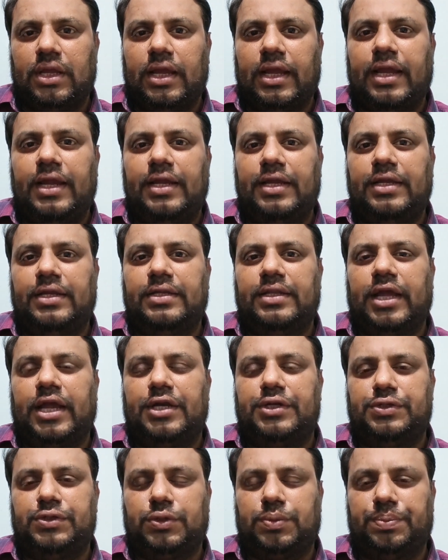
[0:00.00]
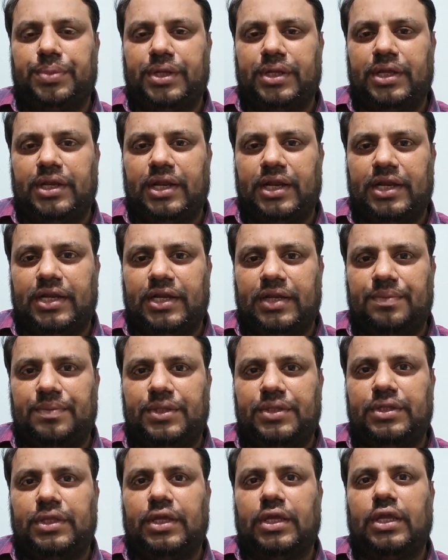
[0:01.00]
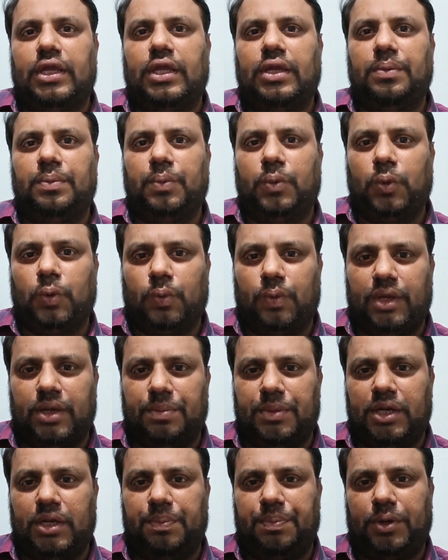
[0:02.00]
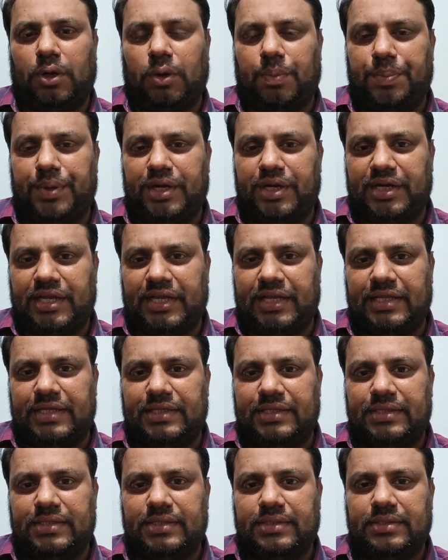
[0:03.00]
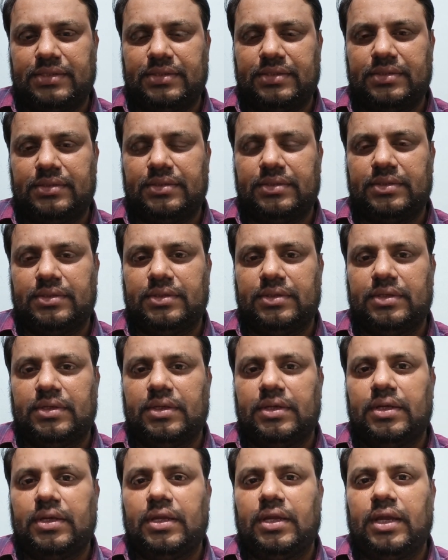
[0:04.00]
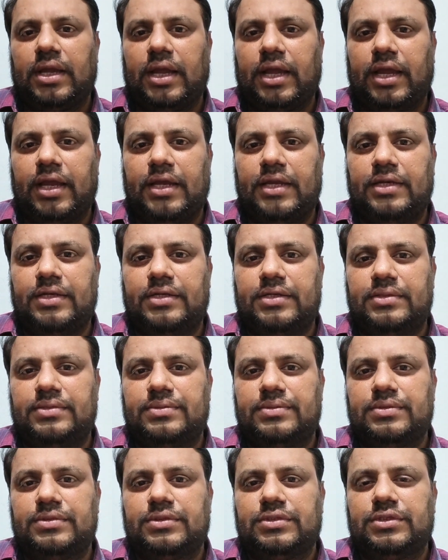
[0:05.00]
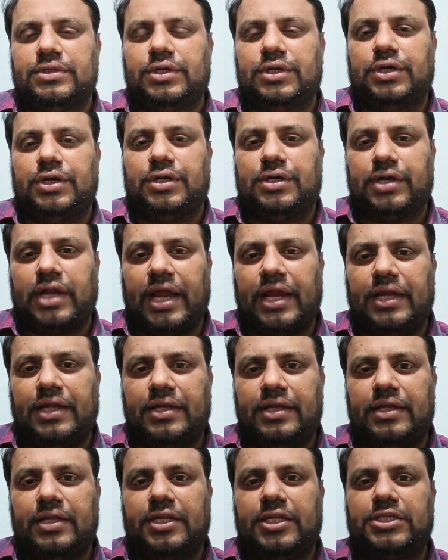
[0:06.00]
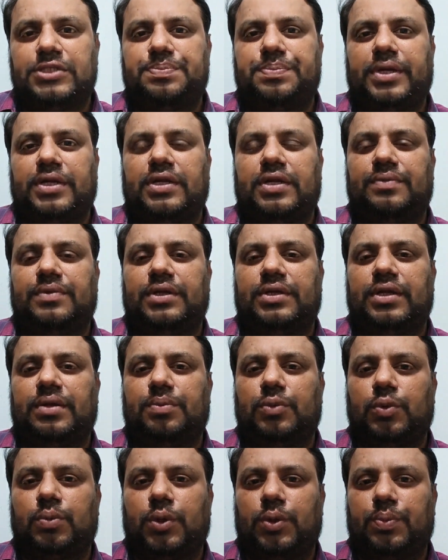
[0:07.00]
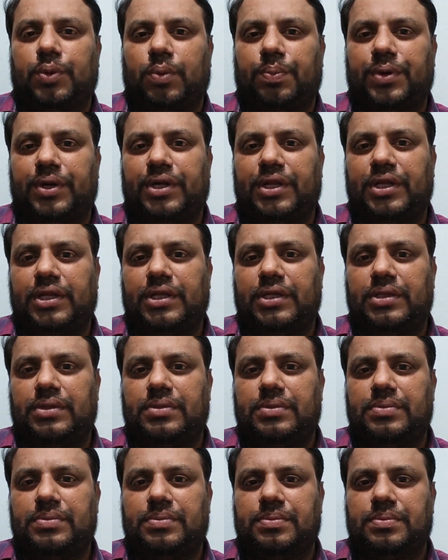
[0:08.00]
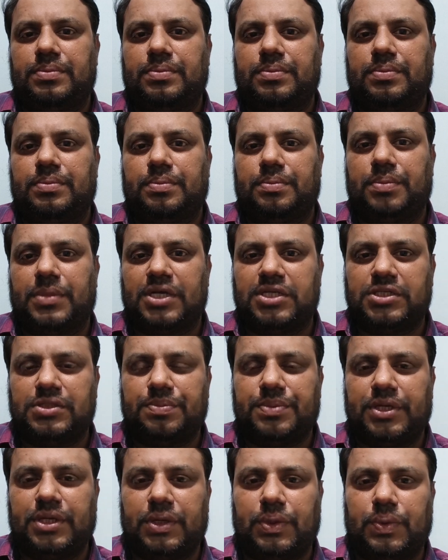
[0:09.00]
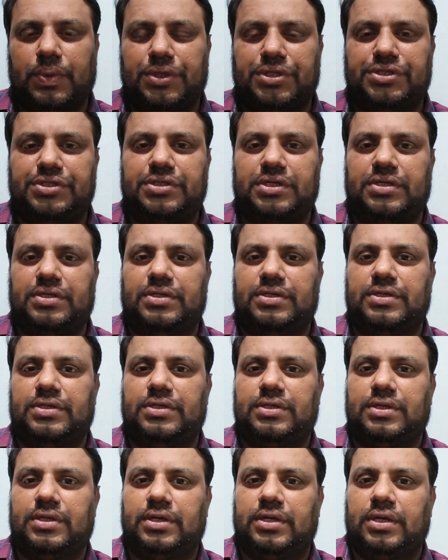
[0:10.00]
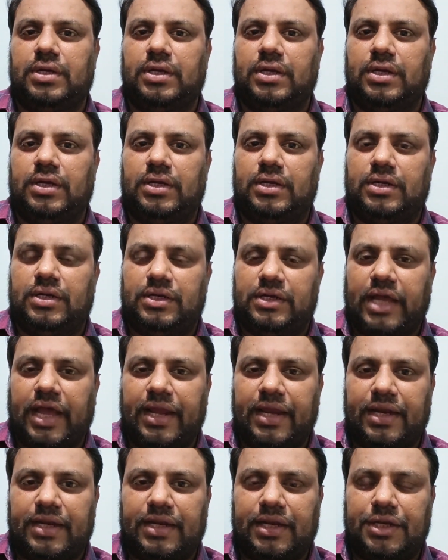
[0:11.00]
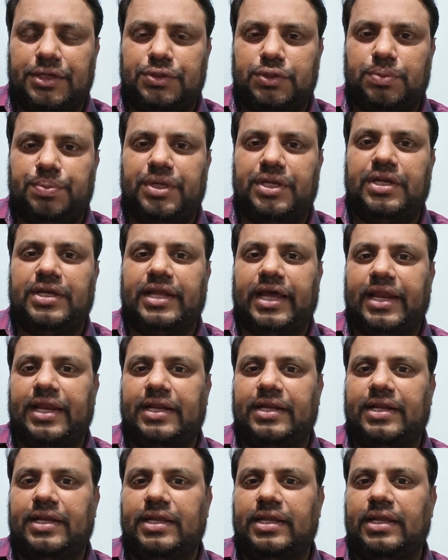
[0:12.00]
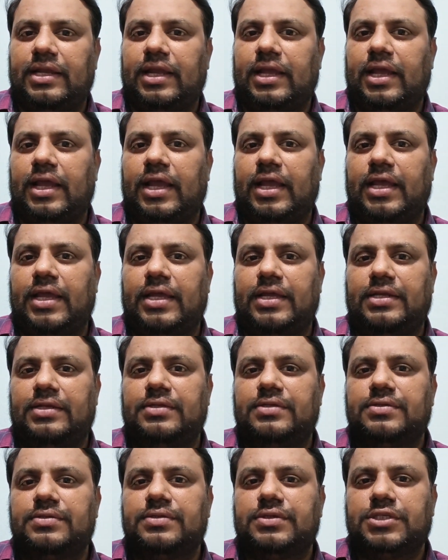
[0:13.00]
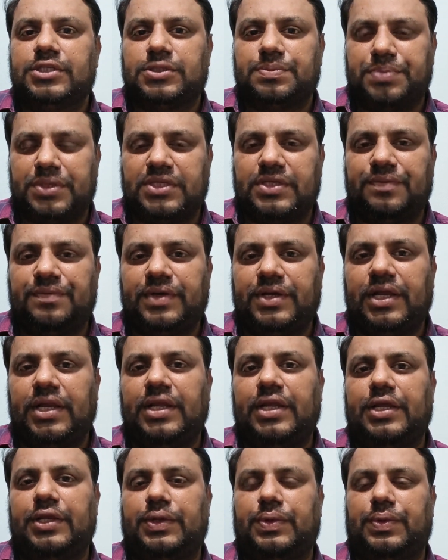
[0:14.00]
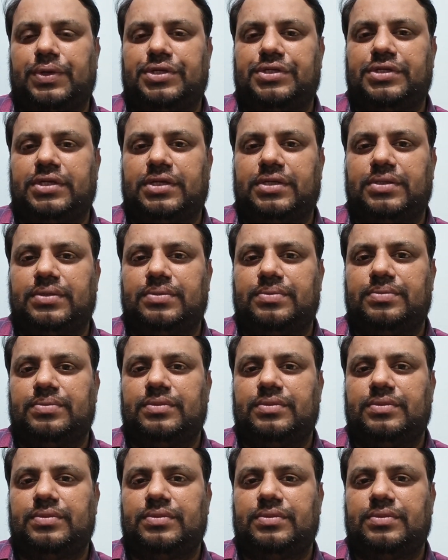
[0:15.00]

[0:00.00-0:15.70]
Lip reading: and that should be related with immovable property, and right in respect of that immovable property must be in a question directly, should be in a directly and specifically in question.